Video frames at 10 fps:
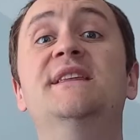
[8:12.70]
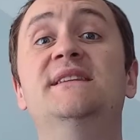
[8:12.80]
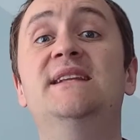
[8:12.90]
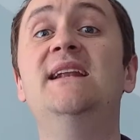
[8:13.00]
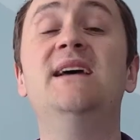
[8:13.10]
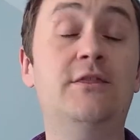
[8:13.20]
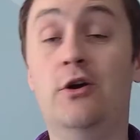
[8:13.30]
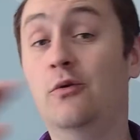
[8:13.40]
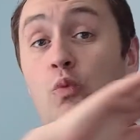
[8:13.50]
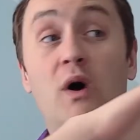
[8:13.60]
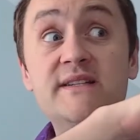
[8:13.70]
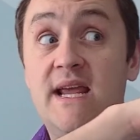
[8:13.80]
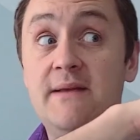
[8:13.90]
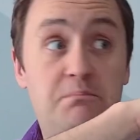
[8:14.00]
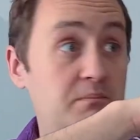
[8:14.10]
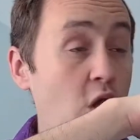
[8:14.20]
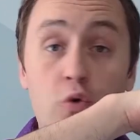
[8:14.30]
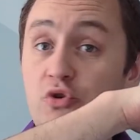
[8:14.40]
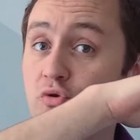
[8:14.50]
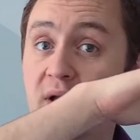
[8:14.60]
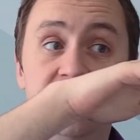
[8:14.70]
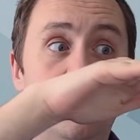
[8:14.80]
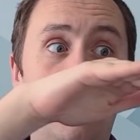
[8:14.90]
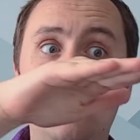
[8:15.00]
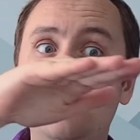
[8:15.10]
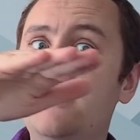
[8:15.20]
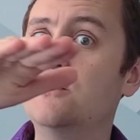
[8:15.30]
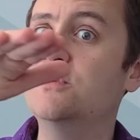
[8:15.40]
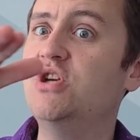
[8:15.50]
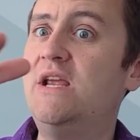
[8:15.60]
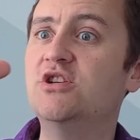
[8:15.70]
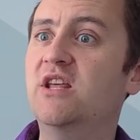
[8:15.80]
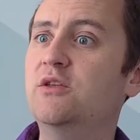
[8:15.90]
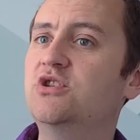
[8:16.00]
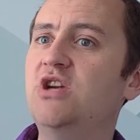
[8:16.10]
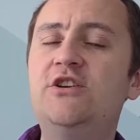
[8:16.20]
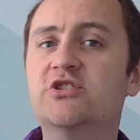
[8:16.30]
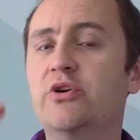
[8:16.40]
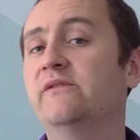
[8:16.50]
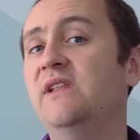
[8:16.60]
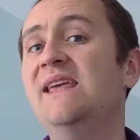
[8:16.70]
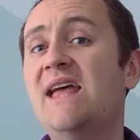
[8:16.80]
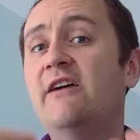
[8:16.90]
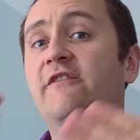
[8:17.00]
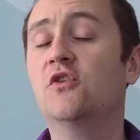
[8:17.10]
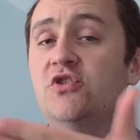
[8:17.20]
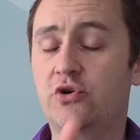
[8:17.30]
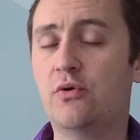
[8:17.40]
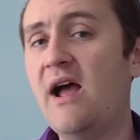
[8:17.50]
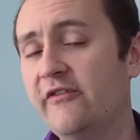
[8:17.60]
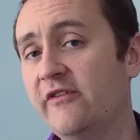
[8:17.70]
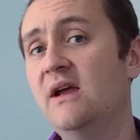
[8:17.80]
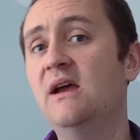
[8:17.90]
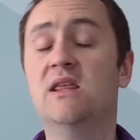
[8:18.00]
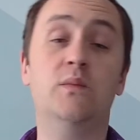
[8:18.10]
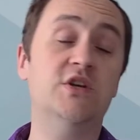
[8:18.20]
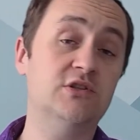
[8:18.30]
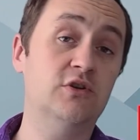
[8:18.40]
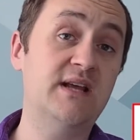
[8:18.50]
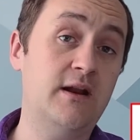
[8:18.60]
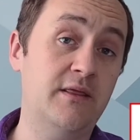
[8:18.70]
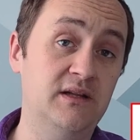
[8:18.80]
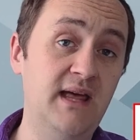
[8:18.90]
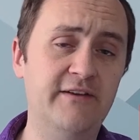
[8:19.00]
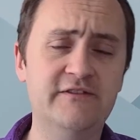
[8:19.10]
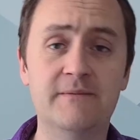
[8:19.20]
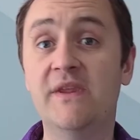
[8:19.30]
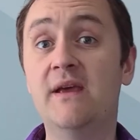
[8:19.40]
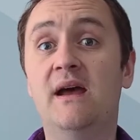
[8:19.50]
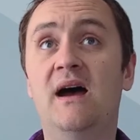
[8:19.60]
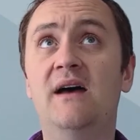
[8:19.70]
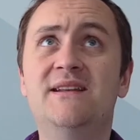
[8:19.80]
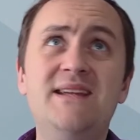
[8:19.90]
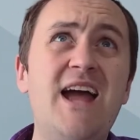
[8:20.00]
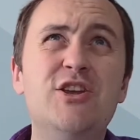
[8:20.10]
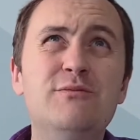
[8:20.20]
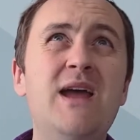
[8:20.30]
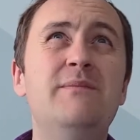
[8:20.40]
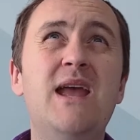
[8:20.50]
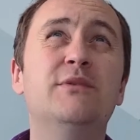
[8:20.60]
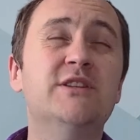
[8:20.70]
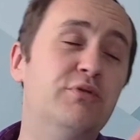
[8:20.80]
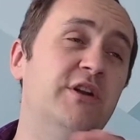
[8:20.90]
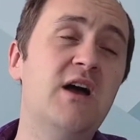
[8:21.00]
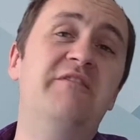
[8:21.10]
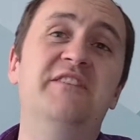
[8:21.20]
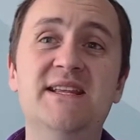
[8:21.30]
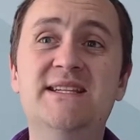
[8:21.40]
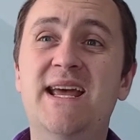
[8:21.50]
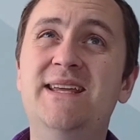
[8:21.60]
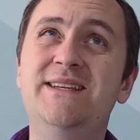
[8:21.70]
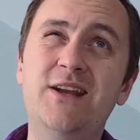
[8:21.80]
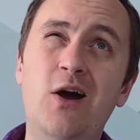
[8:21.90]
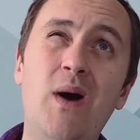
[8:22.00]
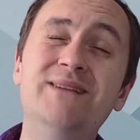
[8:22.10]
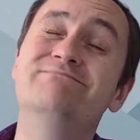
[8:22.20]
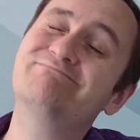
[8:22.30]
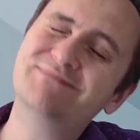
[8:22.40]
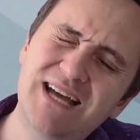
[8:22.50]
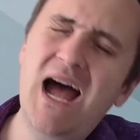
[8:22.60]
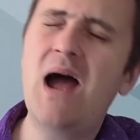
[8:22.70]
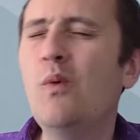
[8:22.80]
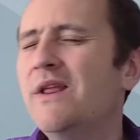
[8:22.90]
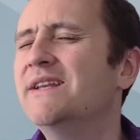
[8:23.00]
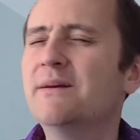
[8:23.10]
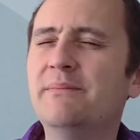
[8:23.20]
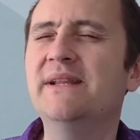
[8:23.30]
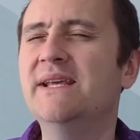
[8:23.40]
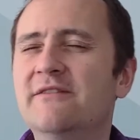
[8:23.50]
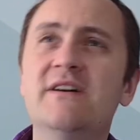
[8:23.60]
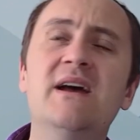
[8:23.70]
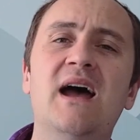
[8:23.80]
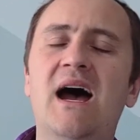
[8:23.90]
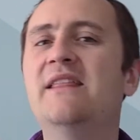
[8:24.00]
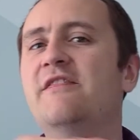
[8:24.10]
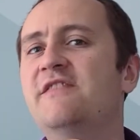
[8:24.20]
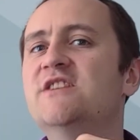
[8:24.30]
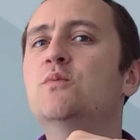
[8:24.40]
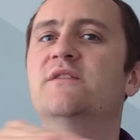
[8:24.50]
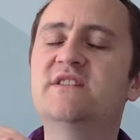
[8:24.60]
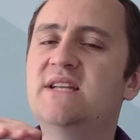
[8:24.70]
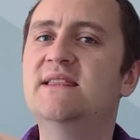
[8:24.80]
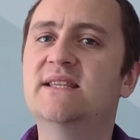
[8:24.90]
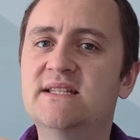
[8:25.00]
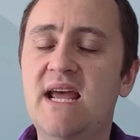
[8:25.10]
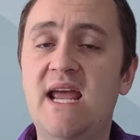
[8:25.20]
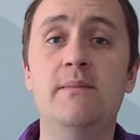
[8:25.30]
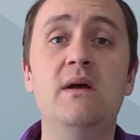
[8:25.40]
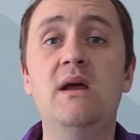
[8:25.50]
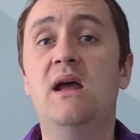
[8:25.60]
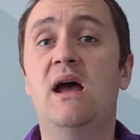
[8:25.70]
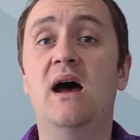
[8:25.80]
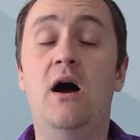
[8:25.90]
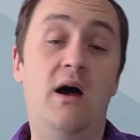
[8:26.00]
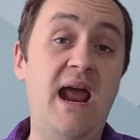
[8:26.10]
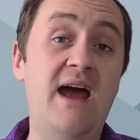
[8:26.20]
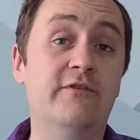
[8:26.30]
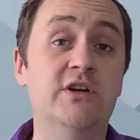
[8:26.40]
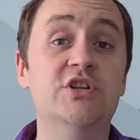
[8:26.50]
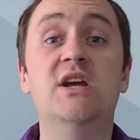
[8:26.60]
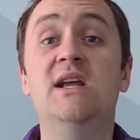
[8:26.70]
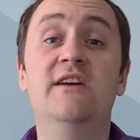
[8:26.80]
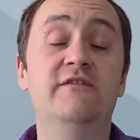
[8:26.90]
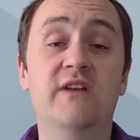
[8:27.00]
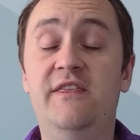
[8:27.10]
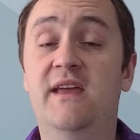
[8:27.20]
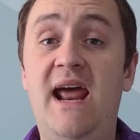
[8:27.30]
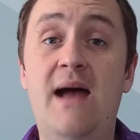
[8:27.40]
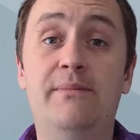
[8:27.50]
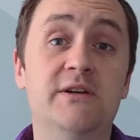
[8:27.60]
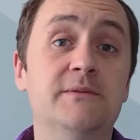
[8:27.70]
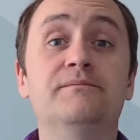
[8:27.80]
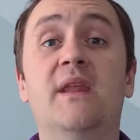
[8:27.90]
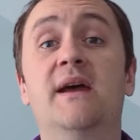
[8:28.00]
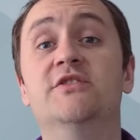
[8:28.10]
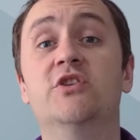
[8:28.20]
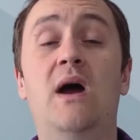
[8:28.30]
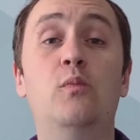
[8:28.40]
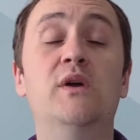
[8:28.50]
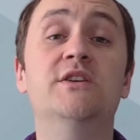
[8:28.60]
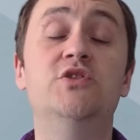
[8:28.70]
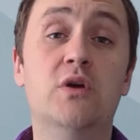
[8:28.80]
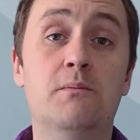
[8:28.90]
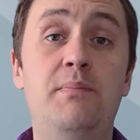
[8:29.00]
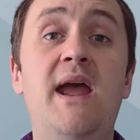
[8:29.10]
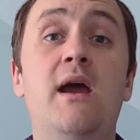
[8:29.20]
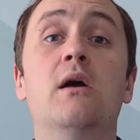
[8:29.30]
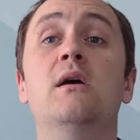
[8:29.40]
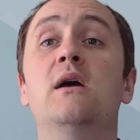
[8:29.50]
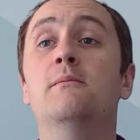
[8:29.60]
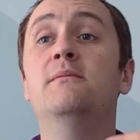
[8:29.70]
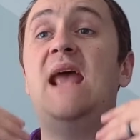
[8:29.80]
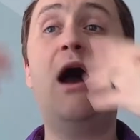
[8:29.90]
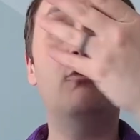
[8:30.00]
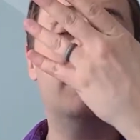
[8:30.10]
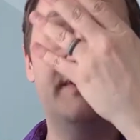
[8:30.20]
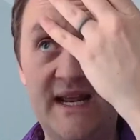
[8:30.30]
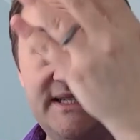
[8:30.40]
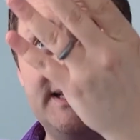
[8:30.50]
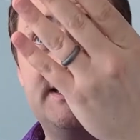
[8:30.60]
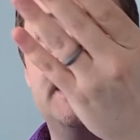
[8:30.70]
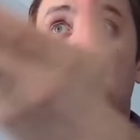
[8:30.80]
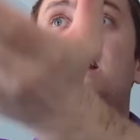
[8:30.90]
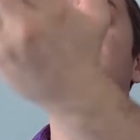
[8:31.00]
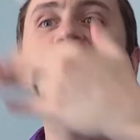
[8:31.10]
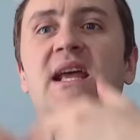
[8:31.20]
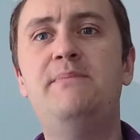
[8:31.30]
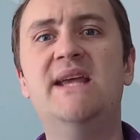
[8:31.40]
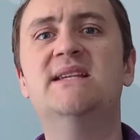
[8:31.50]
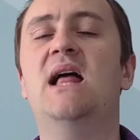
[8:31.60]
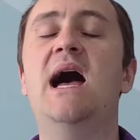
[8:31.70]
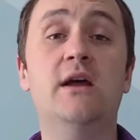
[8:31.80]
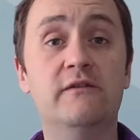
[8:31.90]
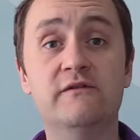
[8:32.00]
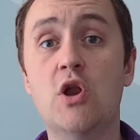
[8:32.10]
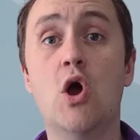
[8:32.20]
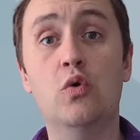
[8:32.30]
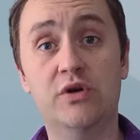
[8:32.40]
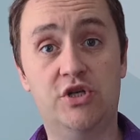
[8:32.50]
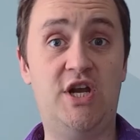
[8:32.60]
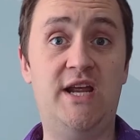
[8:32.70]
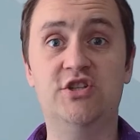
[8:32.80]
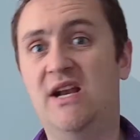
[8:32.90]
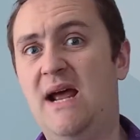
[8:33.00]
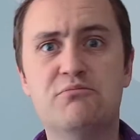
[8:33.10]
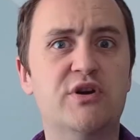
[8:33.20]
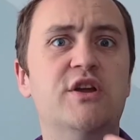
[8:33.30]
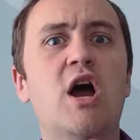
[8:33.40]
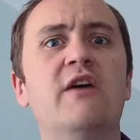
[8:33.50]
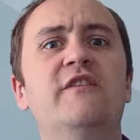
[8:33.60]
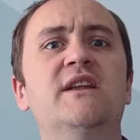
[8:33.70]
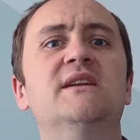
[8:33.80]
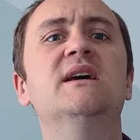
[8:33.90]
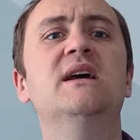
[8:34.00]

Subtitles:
at the data and there was no trend at all, nothing was changing, sort of like that first graph that we just looked at on the left, then yeah, you might be able to pretty confidently say, you know what, I'm willing to believe that things would have stayed the same on average if nothing had happened. And so I'm willing to compare the outcome that I did see against a baseline of no change. And I'm pretty confident